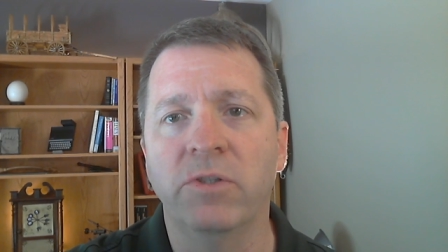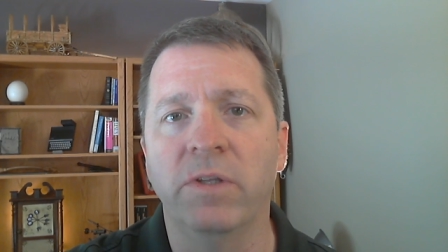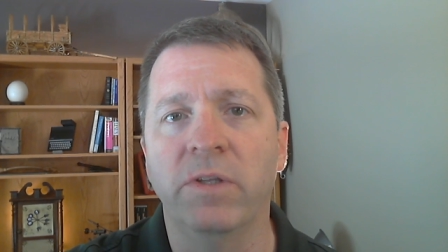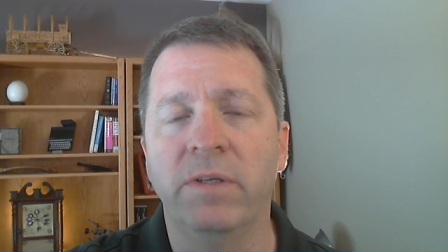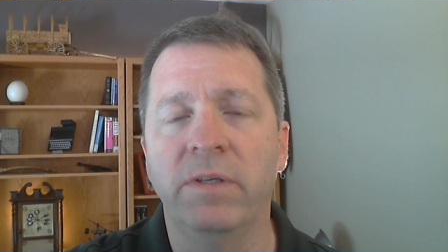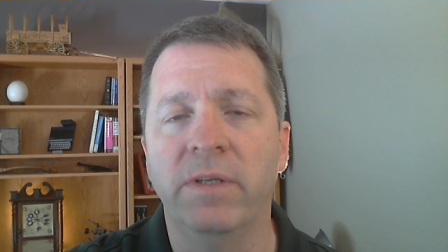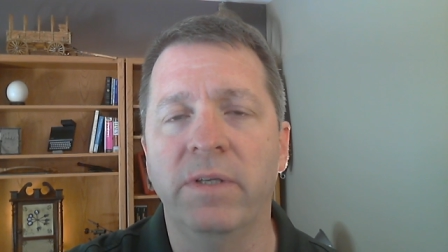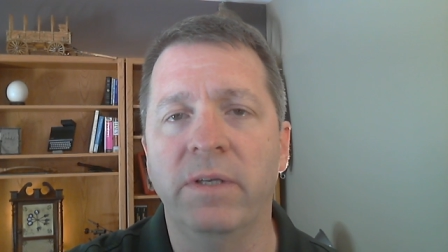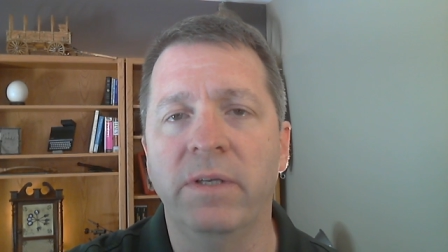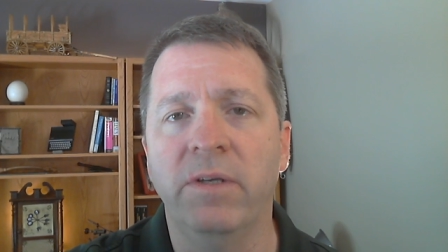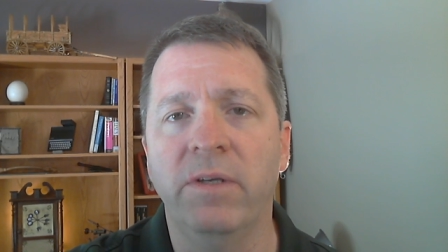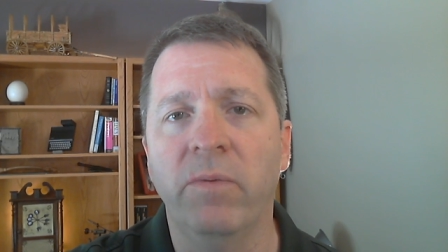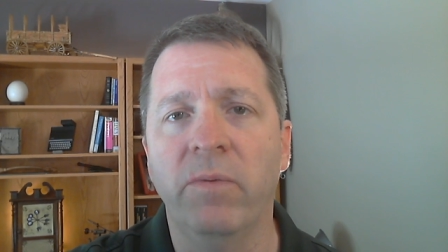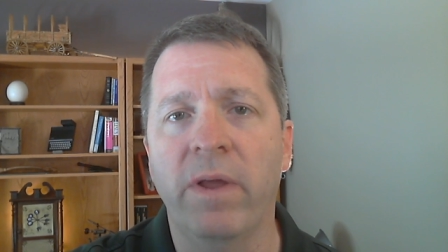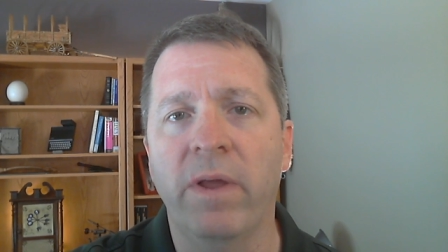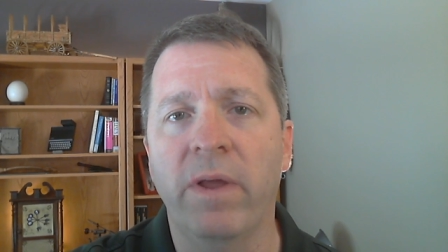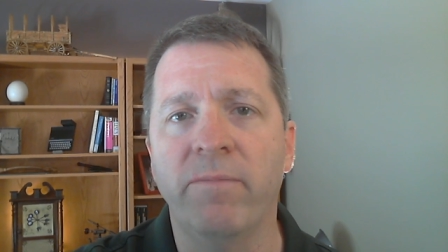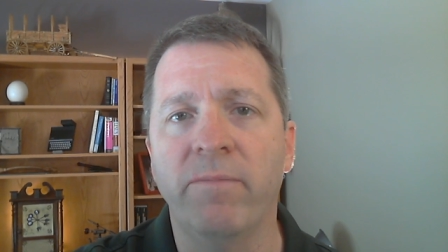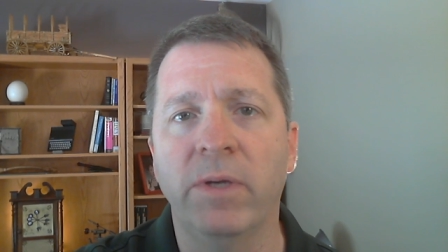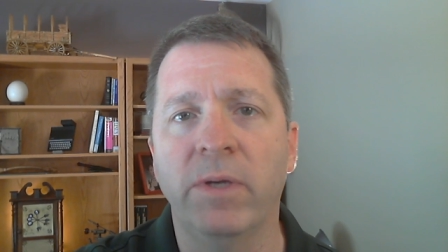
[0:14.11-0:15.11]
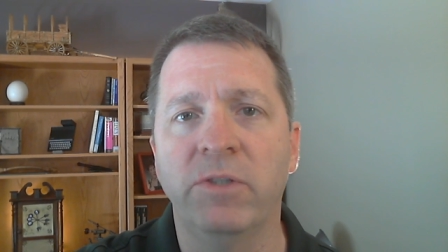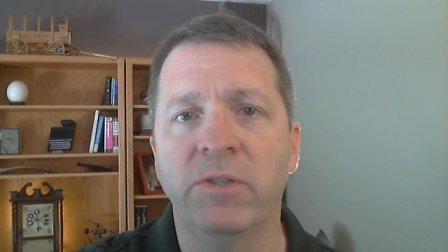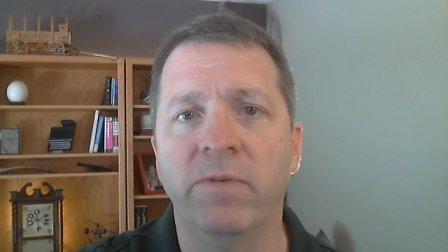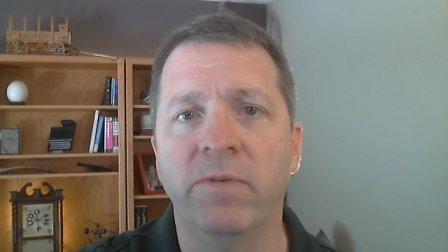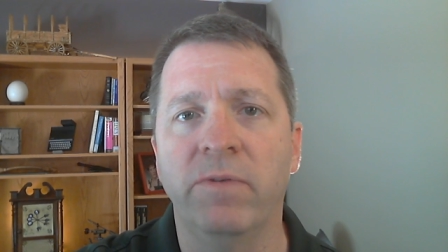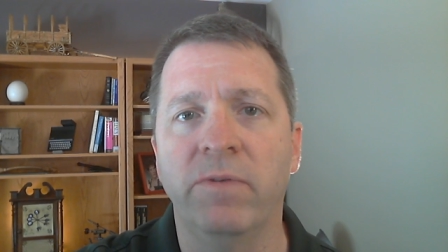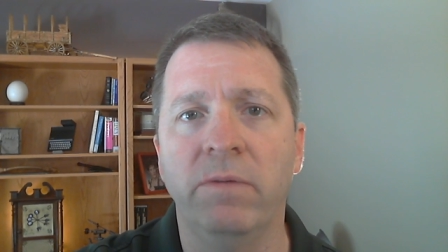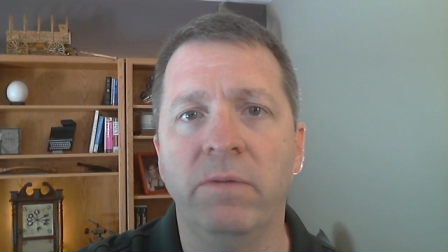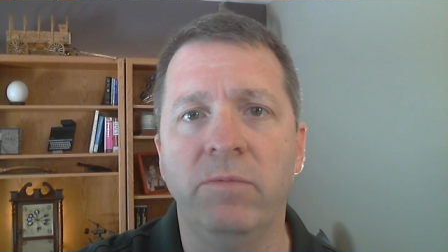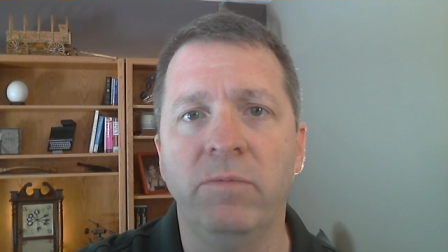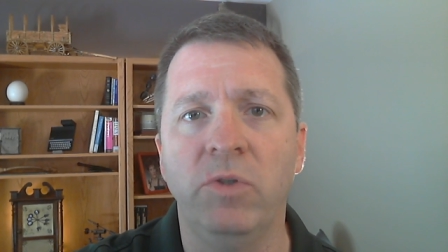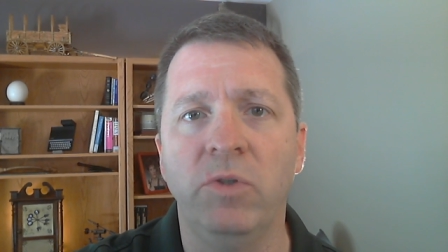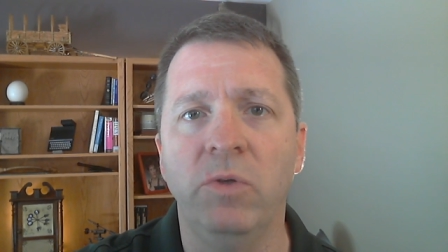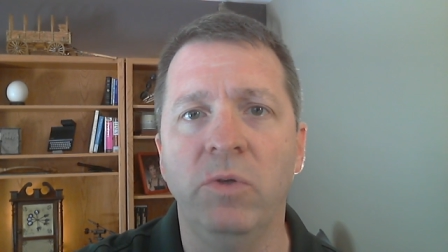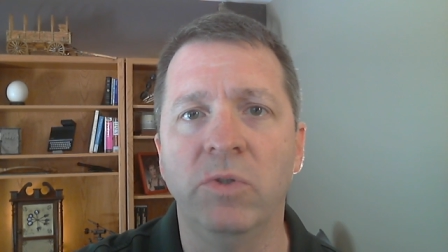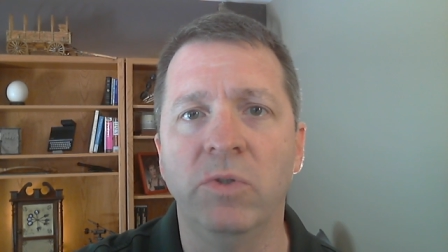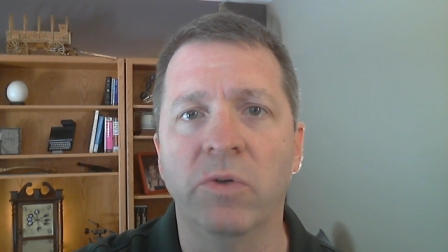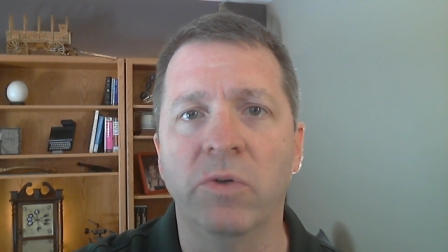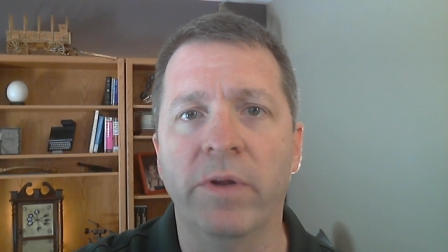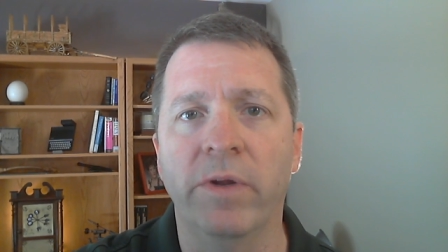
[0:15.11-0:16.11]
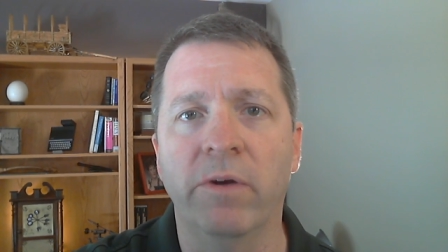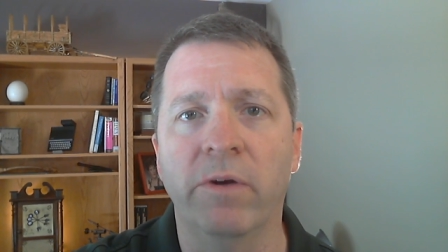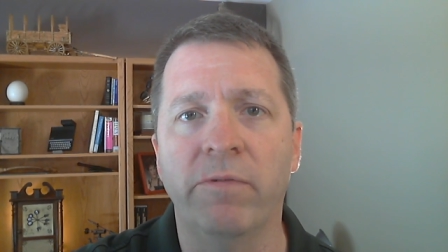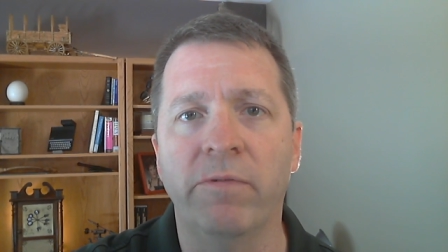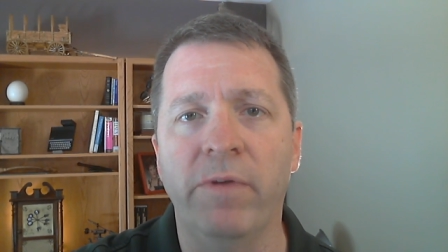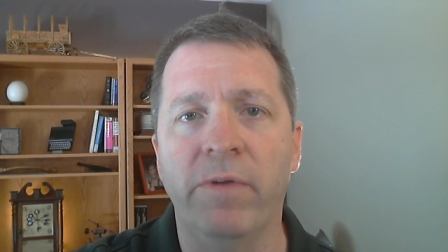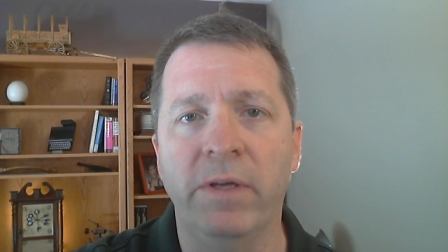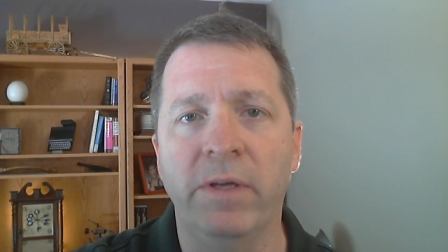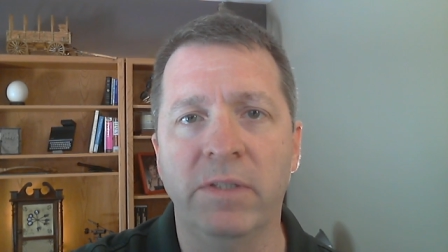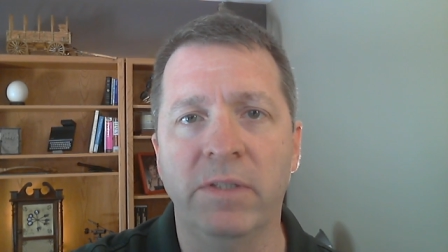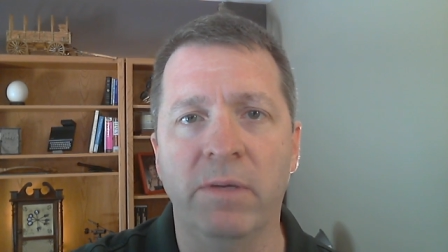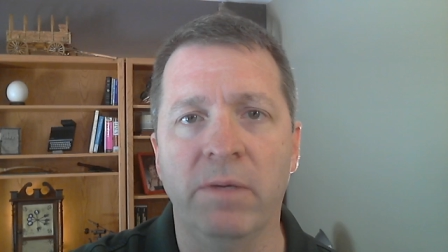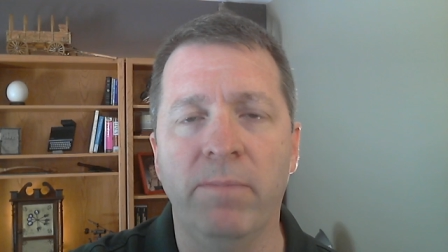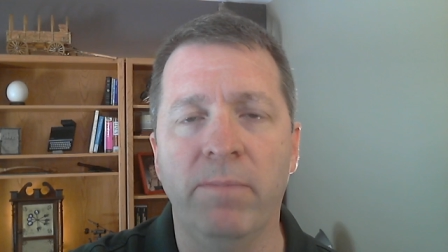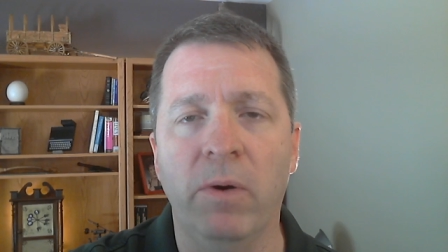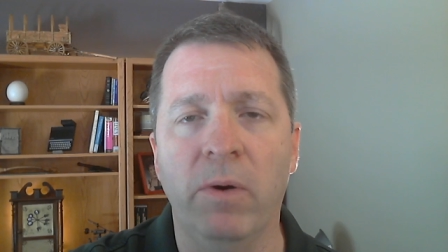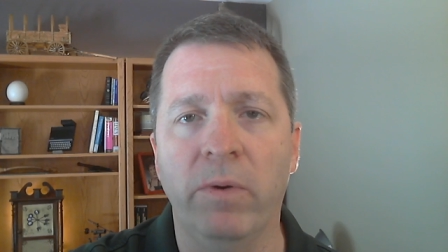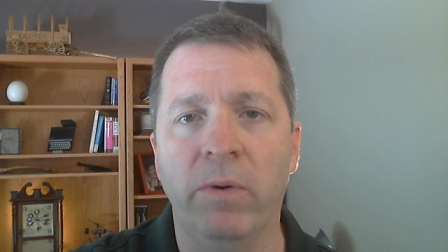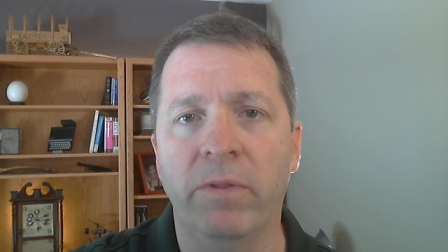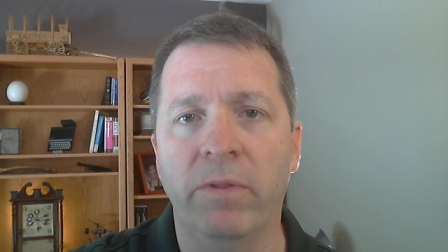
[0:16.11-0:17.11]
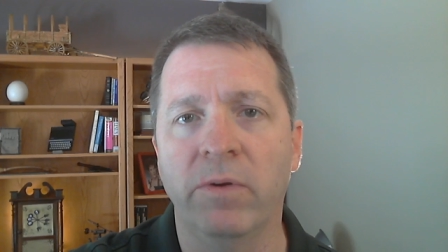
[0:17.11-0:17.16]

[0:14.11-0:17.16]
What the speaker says: that don't have much of a user interface component.